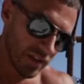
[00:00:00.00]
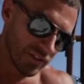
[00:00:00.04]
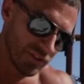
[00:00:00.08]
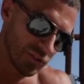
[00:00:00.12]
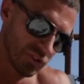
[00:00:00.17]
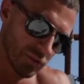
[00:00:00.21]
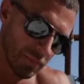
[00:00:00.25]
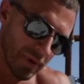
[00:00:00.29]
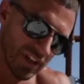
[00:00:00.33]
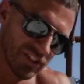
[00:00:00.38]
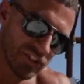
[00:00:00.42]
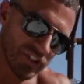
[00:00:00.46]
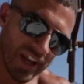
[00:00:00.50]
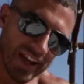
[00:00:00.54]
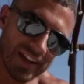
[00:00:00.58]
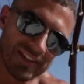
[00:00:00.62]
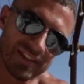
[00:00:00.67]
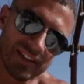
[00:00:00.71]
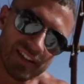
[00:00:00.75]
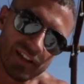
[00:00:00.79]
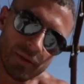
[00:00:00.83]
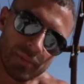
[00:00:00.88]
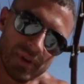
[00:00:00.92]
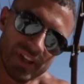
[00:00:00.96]
due to my
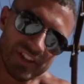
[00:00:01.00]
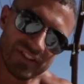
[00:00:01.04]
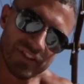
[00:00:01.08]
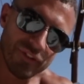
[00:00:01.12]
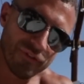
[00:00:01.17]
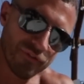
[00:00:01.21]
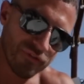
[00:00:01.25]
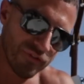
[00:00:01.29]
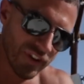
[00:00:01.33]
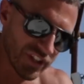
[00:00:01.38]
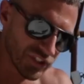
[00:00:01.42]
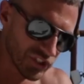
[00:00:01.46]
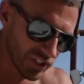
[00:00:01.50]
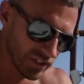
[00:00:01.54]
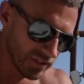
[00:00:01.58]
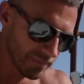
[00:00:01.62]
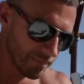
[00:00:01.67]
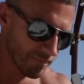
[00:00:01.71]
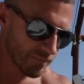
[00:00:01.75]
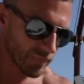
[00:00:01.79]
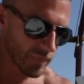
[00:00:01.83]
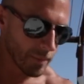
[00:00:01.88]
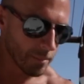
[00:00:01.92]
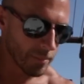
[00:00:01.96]
genetics, a little bit deficient,
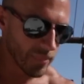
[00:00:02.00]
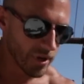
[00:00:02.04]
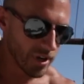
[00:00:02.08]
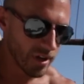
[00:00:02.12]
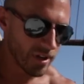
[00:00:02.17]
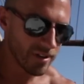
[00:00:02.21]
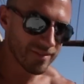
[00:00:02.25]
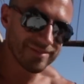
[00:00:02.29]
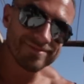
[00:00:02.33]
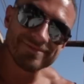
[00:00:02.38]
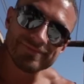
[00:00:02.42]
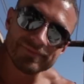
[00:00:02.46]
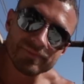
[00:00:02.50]
but